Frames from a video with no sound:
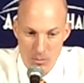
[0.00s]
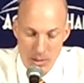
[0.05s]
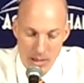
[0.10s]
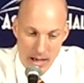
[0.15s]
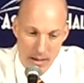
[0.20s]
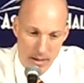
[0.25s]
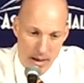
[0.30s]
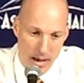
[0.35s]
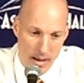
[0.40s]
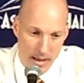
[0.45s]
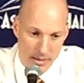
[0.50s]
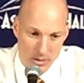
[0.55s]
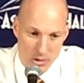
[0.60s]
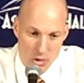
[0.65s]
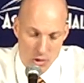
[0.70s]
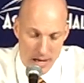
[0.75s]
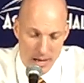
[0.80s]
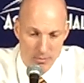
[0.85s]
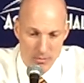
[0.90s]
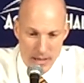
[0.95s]
But at
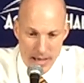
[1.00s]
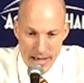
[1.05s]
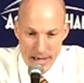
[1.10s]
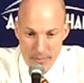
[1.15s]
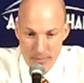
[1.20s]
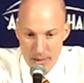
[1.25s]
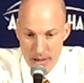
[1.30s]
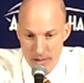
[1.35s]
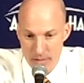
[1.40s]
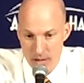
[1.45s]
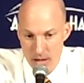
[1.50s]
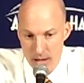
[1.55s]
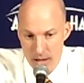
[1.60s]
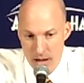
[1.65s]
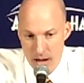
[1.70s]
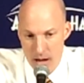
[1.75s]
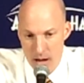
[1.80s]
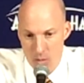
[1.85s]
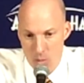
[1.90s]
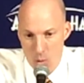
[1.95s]
the same time,
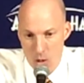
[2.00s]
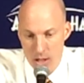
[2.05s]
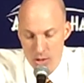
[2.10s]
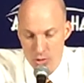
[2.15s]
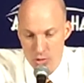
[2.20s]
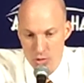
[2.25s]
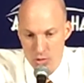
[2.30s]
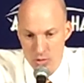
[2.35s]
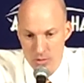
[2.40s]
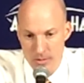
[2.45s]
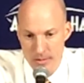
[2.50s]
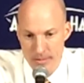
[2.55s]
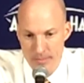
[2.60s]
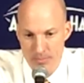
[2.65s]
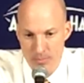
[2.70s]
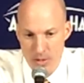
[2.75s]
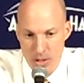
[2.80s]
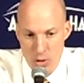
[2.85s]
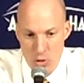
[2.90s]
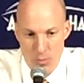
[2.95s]
I was,
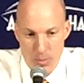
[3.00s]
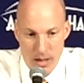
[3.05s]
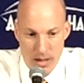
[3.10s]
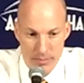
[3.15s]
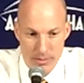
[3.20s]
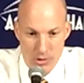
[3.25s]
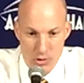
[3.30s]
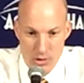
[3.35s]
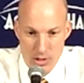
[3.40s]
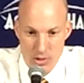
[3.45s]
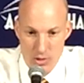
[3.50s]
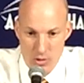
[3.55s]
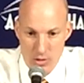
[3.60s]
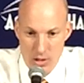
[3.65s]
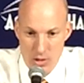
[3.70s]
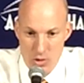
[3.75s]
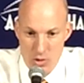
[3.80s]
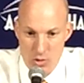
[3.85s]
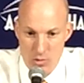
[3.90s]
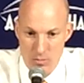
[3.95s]
and you probably sense
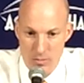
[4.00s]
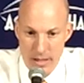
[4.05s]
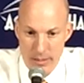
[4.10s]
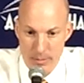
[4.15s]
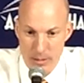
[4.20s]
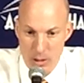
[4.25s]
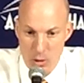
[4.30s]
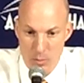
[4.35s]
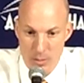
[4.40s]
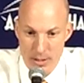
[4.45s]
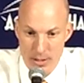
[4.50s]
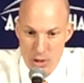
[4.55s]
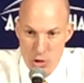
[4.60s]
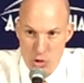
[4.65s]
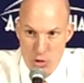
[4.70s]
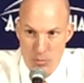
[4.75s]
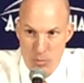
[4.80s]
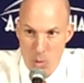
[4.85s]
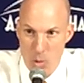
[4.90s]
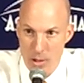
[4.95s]
this, maybe a little bit
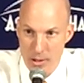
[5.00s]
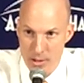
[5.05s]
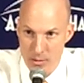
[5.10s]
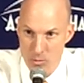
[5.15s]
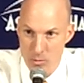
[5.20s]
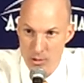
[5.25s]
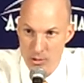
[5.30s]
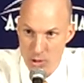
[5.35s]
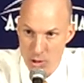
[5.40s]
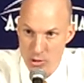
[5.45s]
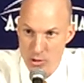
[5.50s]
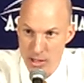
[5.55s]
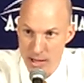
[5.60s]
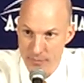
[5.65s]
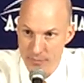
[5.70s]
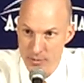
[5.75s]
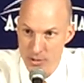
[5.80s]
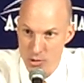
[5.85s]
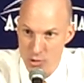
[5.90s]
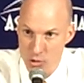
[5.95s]
disappointed with our
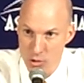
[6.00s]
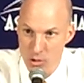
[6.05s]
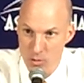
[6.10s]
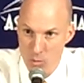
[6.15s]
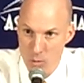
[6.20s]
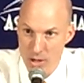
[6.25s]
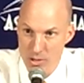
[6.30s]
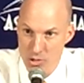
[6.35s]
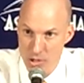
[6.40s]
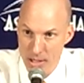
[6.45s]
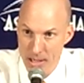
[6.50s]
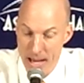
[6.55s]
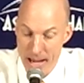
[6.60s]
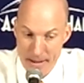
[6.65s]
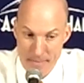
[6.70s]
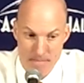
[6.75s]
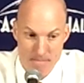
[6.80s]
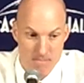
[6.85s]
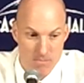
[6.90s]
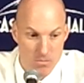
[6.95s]
toughness on Wednesday
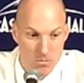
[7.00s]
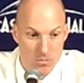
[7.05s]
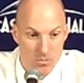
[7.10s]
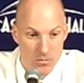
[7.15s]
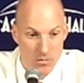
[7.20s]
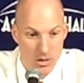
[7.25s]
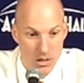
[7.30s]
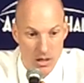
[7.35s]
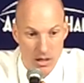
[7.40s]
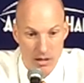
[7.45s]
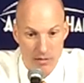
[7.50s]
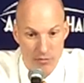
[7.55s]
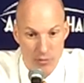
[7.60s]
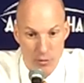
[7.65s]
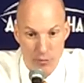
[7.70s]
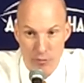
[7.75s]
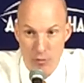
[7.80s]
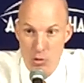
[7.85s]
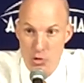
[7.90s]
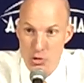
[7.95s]
night
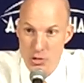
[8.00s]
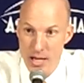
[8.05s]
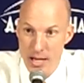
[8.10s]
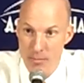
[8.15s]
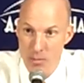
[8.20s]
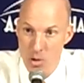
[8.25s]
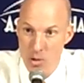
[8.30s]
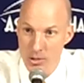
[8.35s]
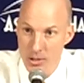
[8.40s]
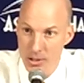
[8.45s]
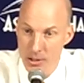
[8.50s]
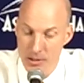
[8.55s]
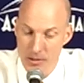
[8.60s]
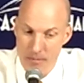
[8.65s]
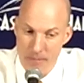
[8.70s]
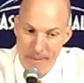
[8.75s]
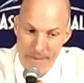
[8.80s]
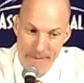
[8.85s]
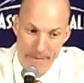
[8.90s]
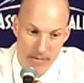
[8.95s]
for the first time all
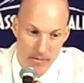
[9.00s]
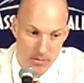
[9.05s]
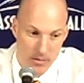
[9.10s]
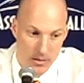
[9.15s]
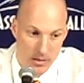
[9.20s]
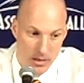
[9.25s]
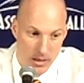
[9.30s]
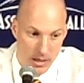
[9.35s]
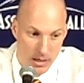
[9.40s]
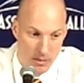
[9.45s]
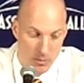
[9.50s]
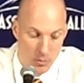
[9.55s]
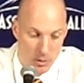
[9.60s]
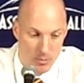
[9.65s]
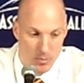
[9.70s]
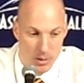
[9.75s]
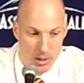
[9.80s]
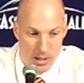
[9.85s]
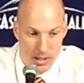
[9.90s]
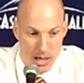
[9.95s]
year. And
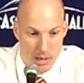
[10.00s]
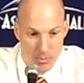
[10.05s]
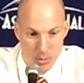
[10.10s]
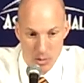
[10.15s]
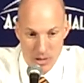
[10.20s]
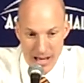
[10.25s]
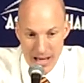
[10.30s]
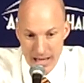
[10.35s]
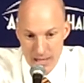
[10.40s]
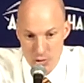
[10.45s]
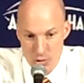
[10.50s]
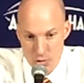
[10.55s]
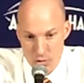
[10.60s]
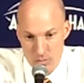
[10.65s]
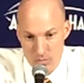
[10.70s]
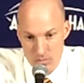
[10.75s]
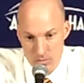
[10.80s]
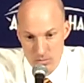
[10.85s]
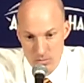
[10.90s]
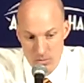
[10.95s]
we put a couple
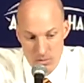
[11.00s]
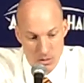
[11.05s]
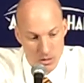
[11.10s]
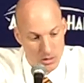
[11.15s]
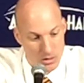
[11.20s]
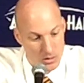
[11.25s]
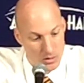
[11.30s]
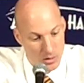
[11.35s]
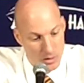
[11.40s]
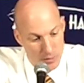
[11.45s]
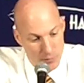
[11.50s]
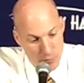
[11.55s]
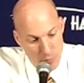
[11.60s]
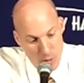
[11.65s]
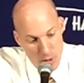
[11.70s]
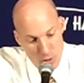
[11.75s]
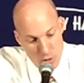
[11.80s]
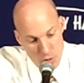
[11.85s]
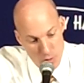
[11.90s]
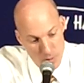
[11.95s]
guys on
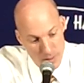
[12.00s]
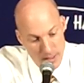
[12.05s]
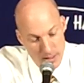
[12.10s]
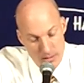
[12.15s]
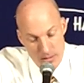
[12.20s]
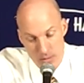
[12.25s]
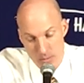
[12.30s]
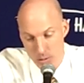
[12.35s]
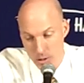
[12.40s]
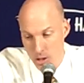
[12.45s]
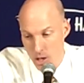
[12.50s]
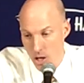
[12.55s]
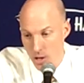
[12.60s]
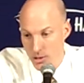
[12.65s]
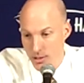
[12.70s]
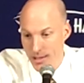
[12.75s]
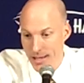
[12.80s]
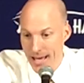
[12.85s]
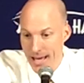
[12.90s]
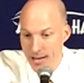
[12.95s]
Front Street in
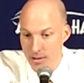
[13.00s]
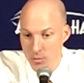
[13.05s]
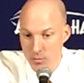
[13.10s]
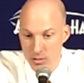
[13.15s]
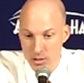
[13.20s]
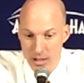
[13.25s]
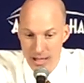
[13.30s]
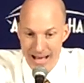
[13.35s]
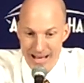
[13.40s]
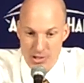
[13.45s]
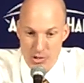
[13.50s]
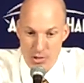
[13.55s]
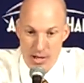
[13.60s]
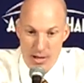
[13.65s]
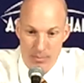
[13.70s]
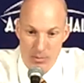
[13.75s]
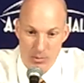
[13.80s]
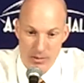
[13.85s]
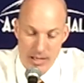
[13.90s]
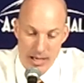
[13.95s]
regard to that over the last
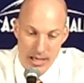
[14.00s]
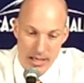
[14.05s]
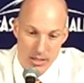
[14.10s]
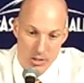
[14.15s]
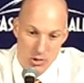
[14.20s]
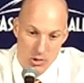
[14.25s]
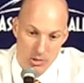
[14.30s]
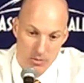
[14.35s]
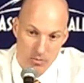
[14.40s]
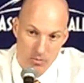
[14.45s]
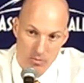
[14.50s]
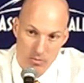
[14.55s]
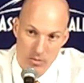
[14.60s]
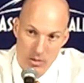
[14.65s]
couple of days,